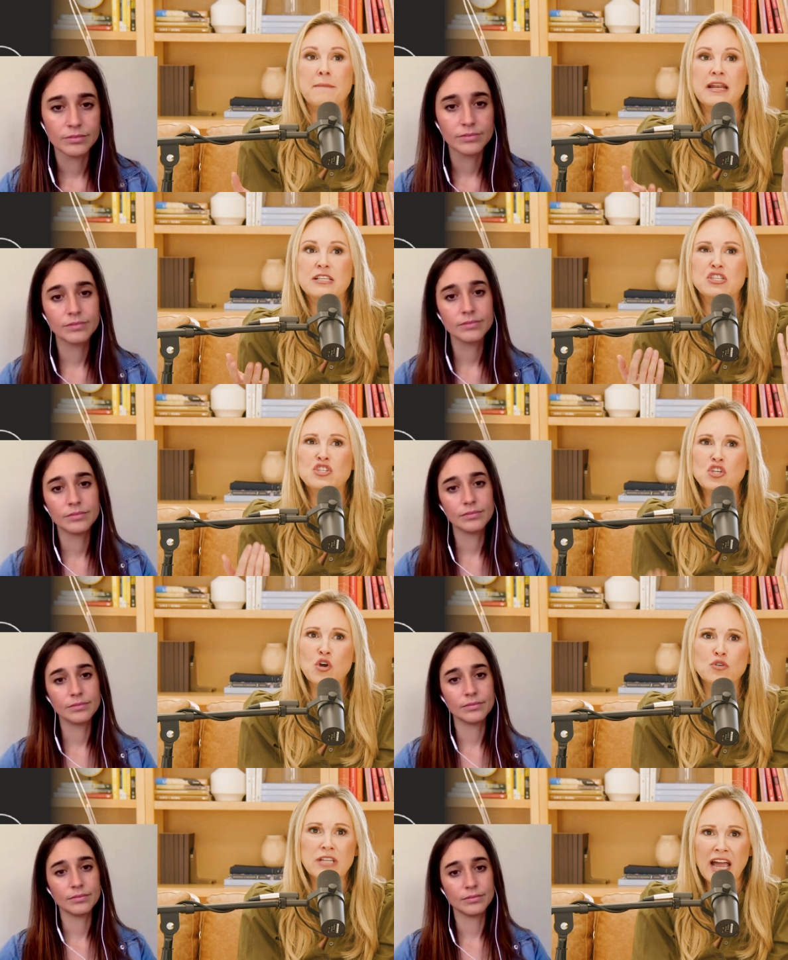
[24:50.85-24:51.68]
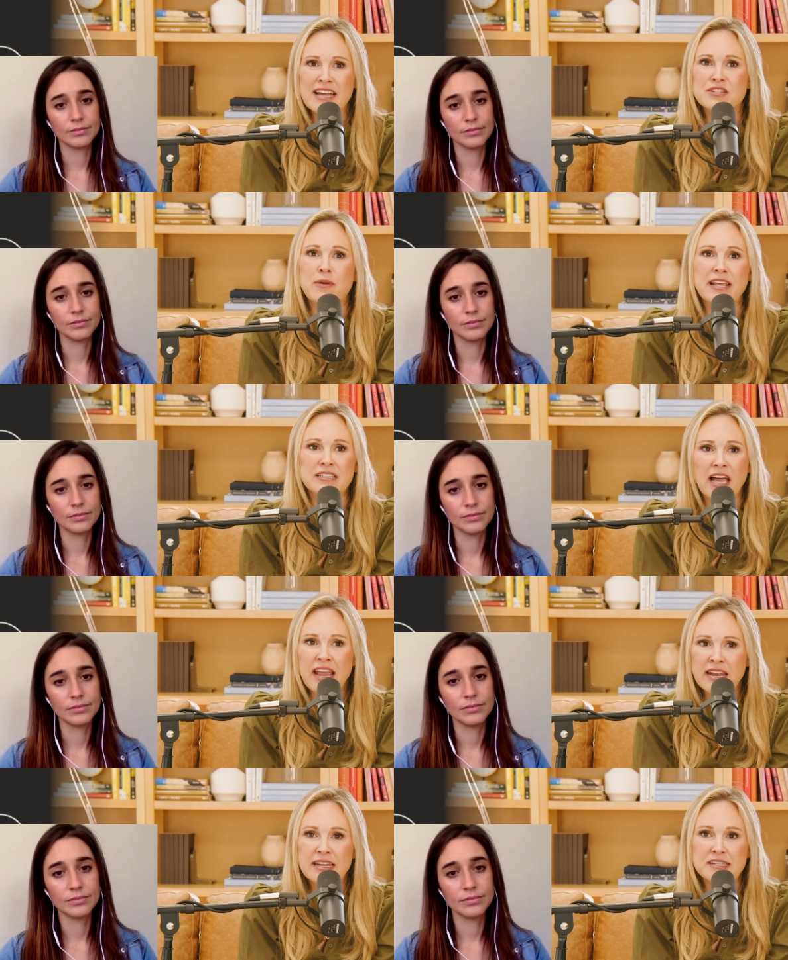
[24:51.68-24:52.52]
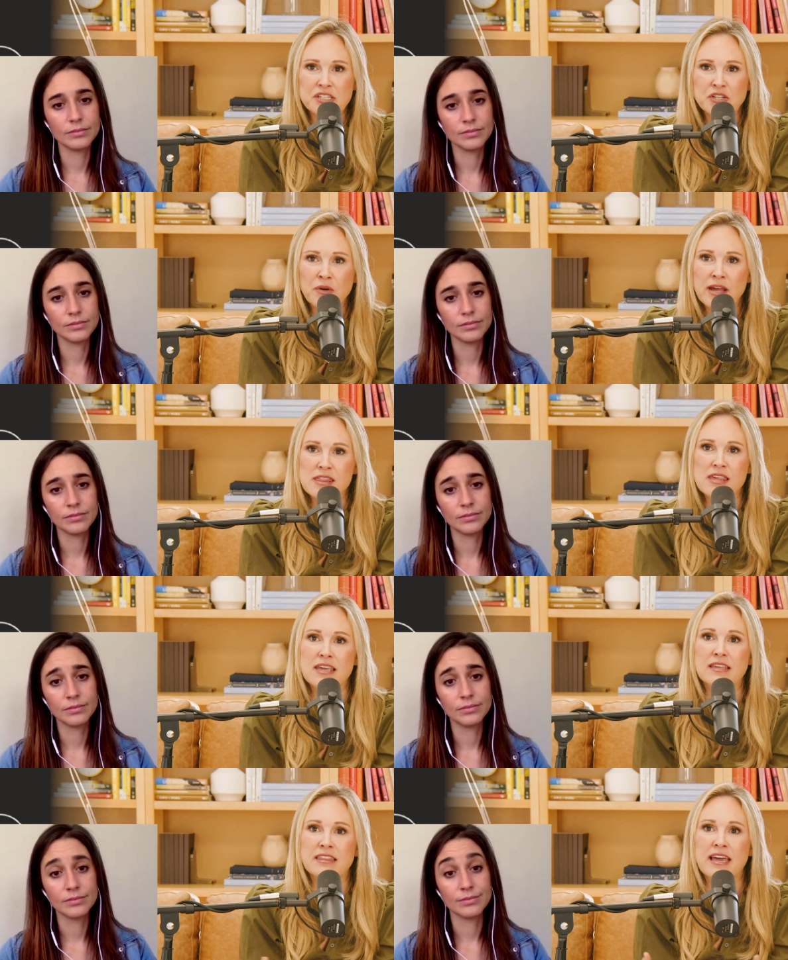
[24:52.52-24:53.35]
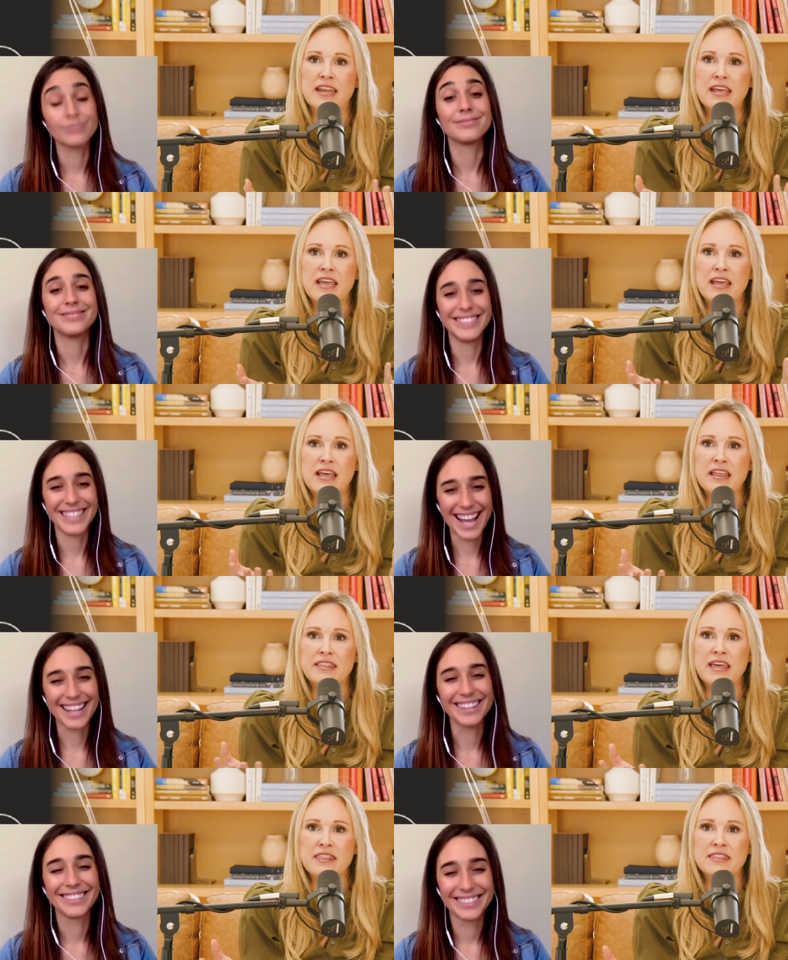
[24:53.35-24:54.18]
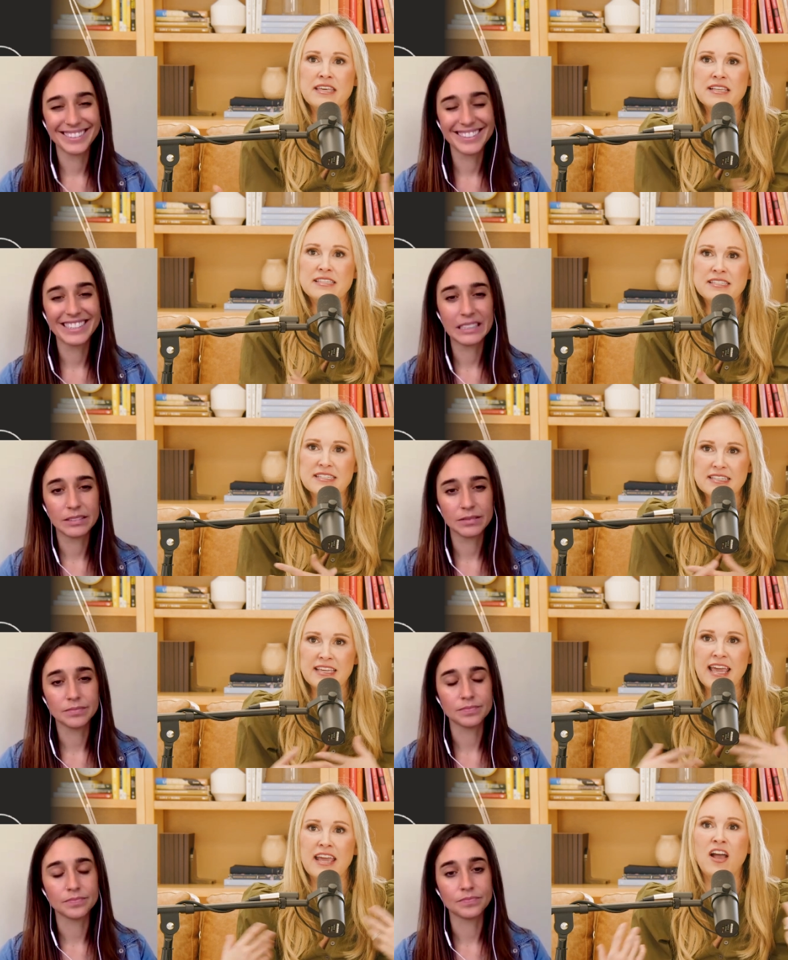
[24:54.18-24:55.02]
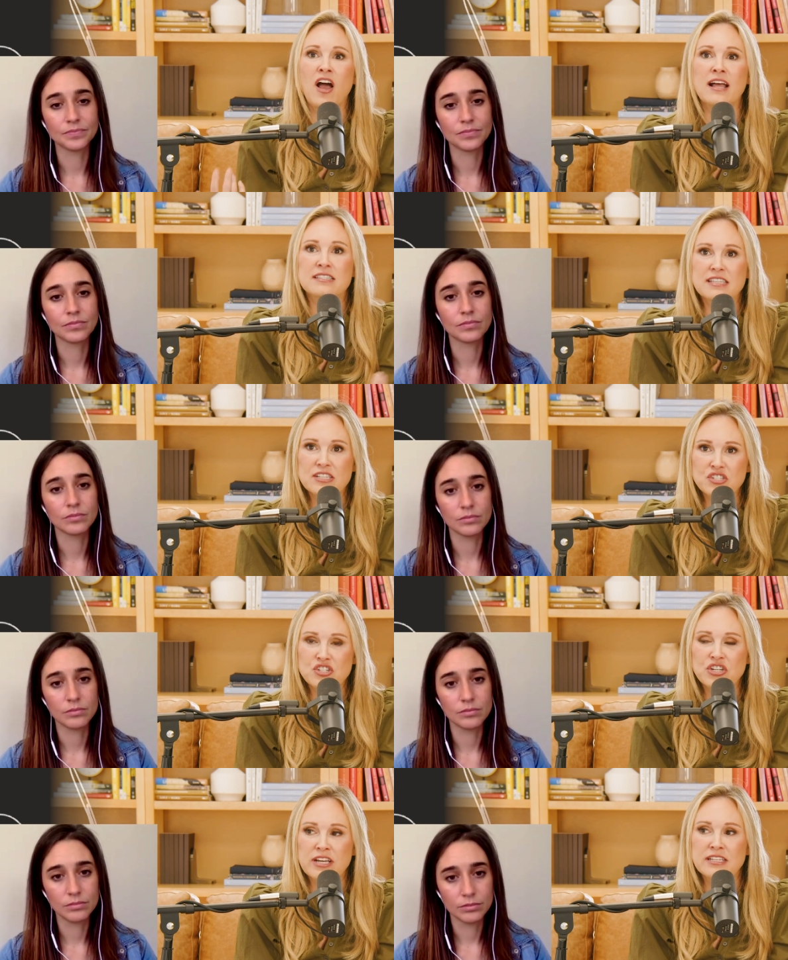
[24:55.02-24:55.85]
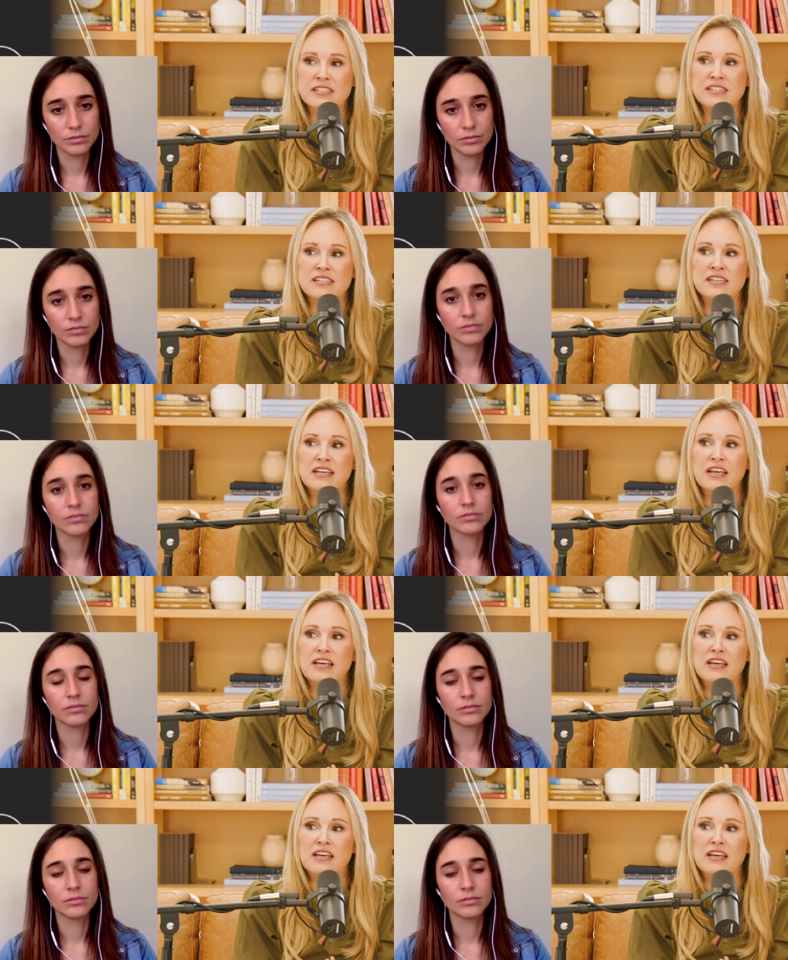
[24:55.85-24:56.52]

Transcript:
Speaker 1: but it's so tied to anxiety too i think that that this chaos is just